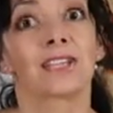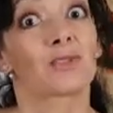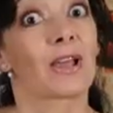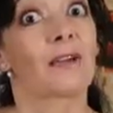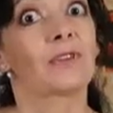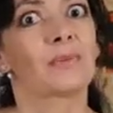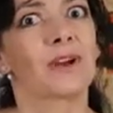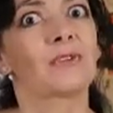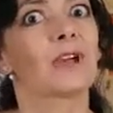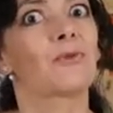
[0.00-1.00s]
So I have them
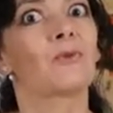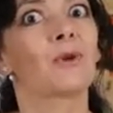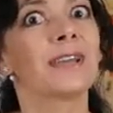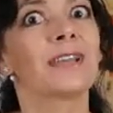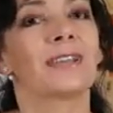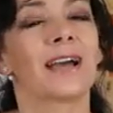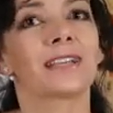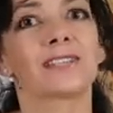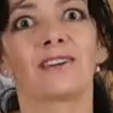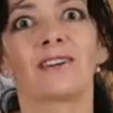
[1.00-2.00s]
now. They are really
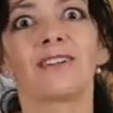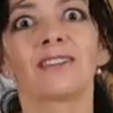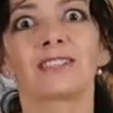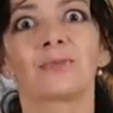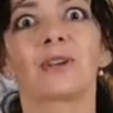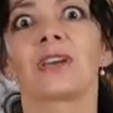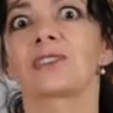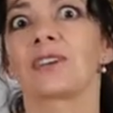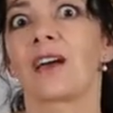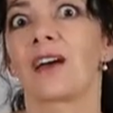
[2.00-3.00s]
nice, they're awesome.
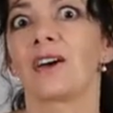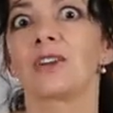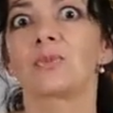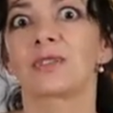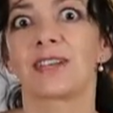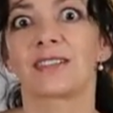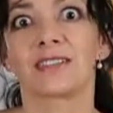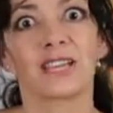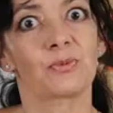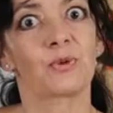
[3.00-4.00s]
There's a 100%
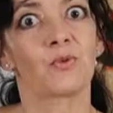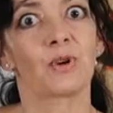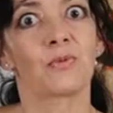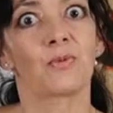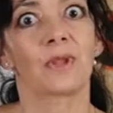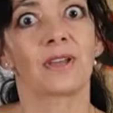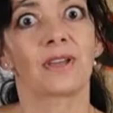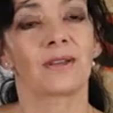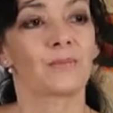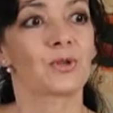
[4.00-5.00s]
cashmere one
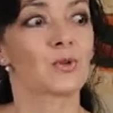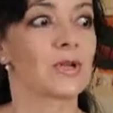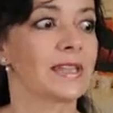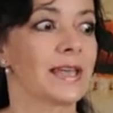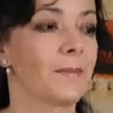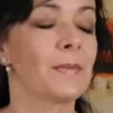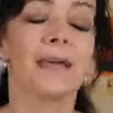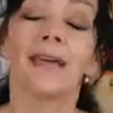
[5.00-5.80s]
between them.